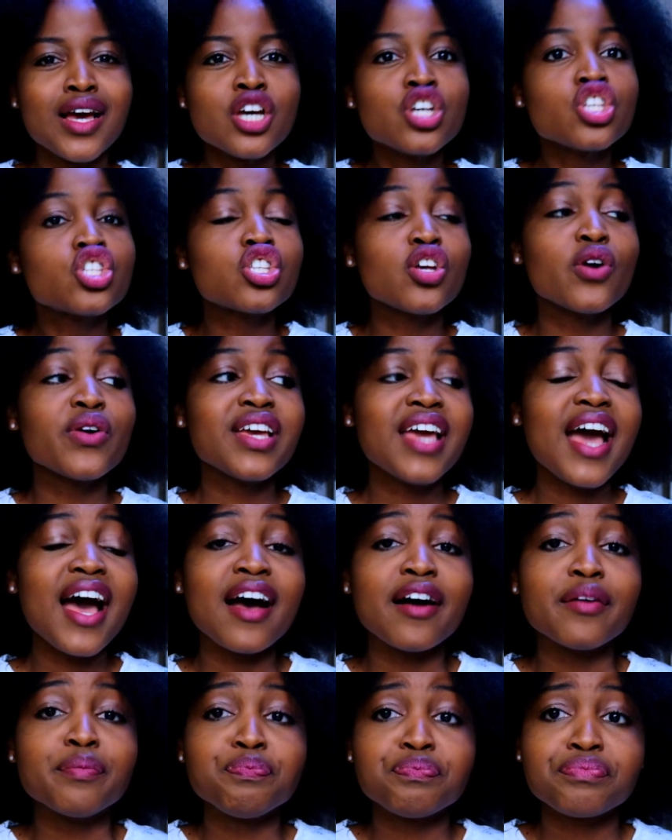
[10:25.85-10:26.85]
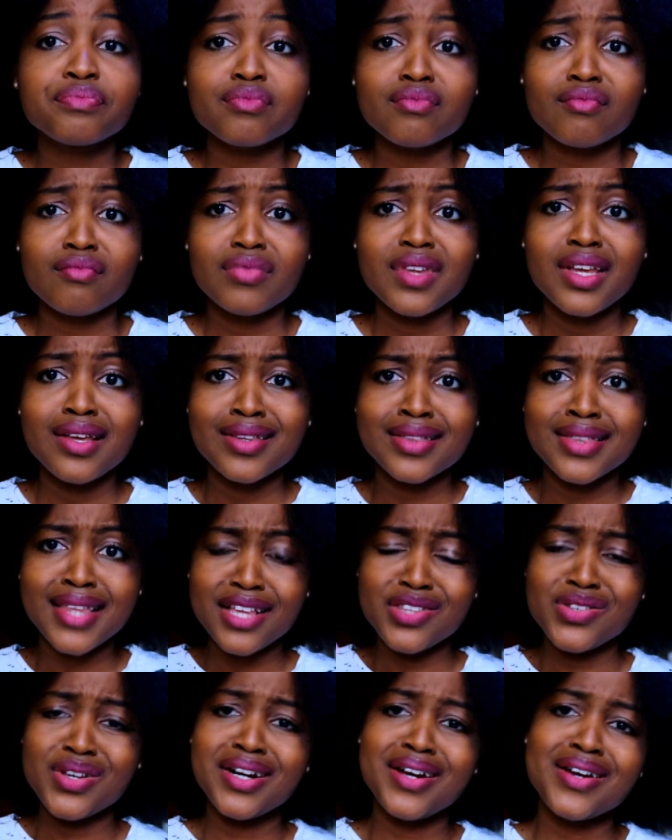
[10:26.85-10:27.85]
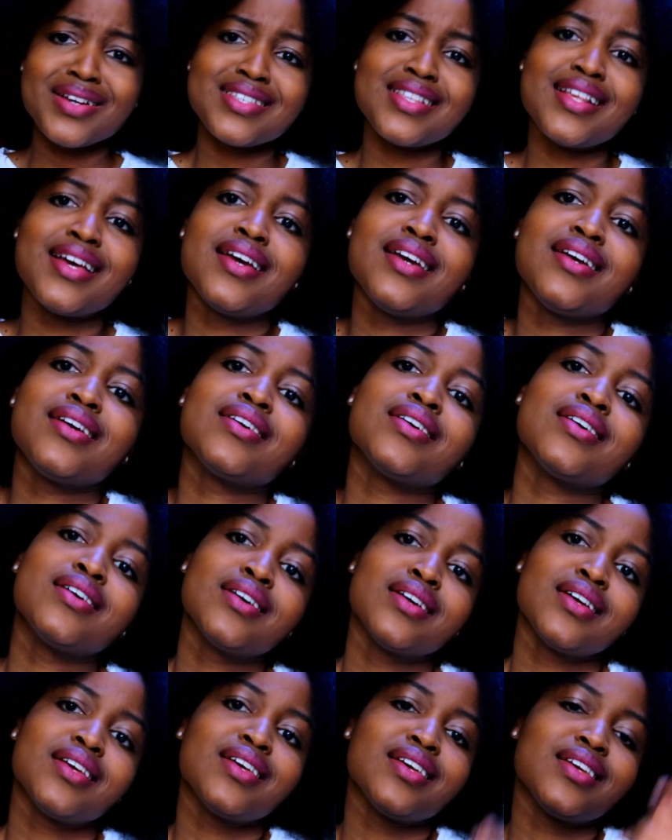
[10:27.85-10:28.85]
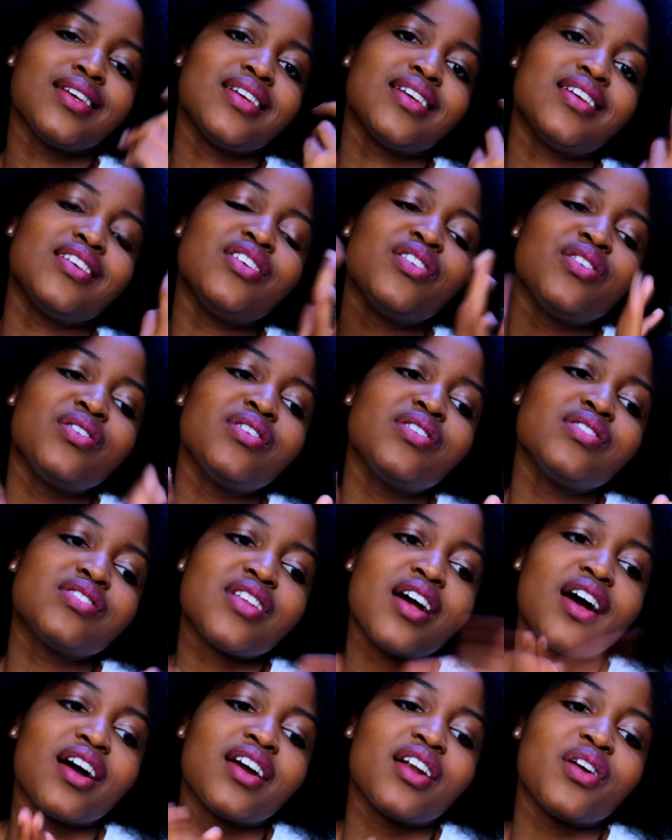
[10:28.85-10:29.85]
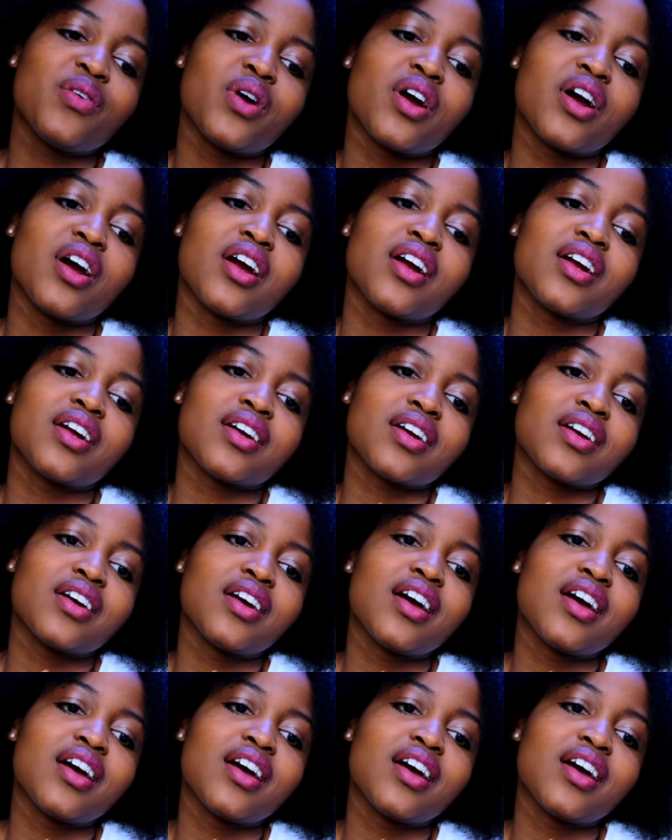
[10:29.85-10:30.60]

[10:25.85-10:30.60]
So yeah, that's when I was like, you know, it's not gonna work.